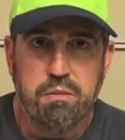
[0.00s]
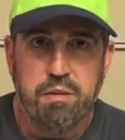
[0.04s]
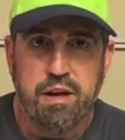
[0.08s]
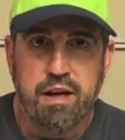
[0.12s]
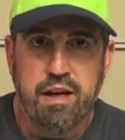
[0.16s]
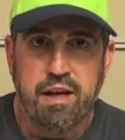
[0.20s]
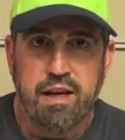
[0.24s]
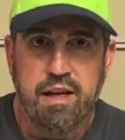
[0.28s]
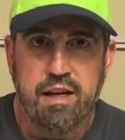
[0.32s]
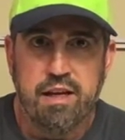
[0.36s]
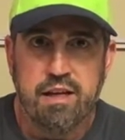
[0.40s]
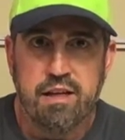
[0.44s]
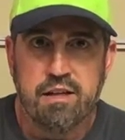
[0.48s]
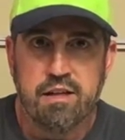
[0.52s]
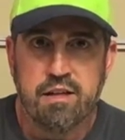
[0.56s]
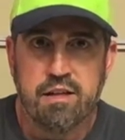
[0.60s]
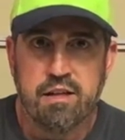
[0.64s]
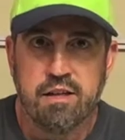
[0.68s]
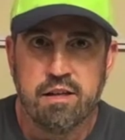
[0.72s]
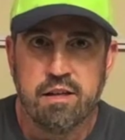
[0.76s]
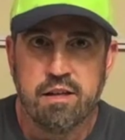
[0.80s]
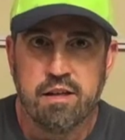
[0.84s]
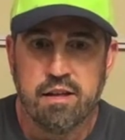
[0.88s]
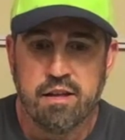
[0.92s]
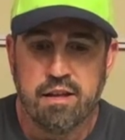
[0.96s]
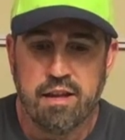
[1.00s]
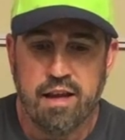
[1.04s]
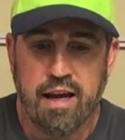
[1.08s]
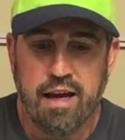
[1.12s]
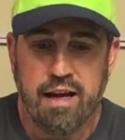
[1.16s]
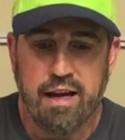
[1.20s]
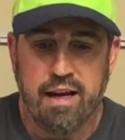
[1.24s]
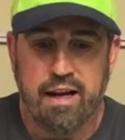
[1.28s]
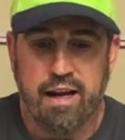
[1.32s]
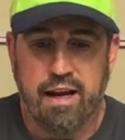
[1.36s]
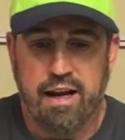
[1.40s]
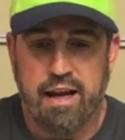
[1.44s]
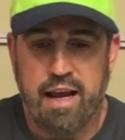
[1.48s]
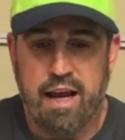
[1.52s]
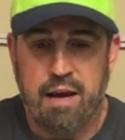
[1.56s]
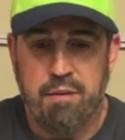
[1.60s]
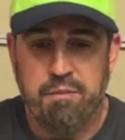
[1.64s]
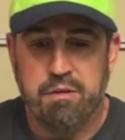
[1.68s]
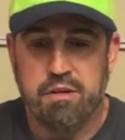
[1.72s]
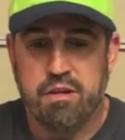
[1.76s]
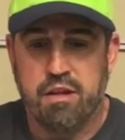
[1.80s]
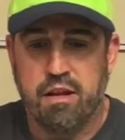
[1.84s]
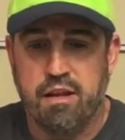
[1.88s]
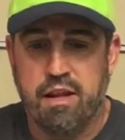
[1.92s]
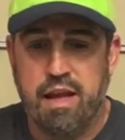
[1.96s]
be that it came
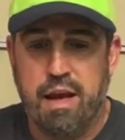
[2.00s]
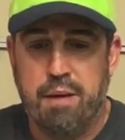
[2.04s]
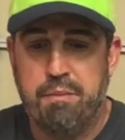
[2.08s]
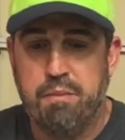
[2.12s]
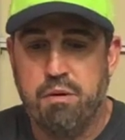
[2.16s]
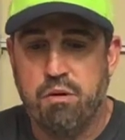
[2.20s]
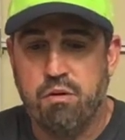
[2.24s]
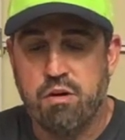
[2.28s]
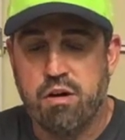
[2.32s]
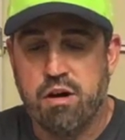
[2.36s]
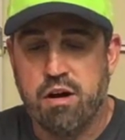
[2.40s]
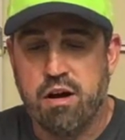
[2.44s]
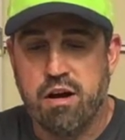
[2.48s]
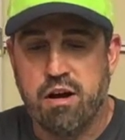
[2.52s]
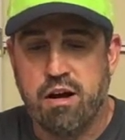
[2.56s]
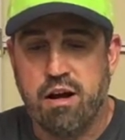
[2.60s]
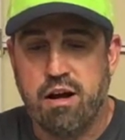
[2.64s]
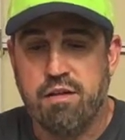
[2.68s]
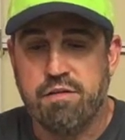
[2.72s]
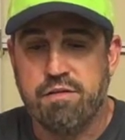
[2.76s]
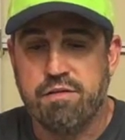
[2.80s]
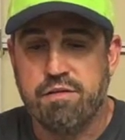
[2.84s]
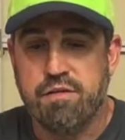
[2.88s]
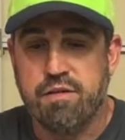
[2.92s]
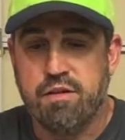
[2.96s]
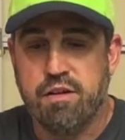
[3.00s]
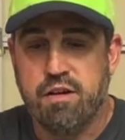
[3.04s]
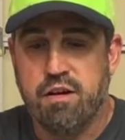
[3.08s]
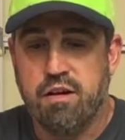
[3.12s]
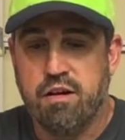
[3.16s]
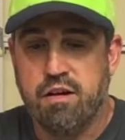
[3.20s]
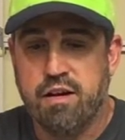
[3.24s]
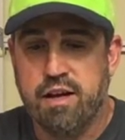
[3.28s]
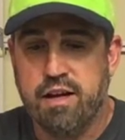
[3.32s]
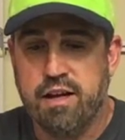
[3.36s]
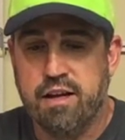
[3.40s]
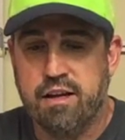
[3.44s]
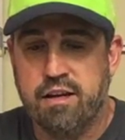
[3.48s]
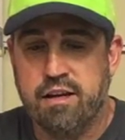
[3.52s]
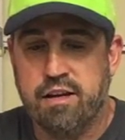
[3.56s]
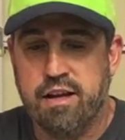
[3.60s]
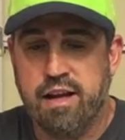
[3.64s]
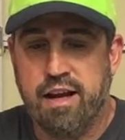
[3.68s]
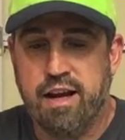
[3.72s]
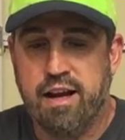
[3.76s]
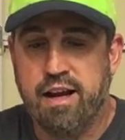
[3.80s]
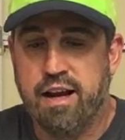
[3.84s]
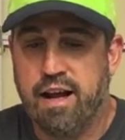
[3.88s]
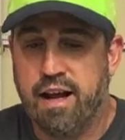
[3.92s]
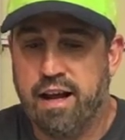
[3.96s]
with a LiPo cutoff, in
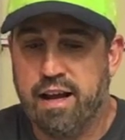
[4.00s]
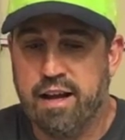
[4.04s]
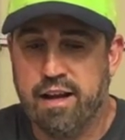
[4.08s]
that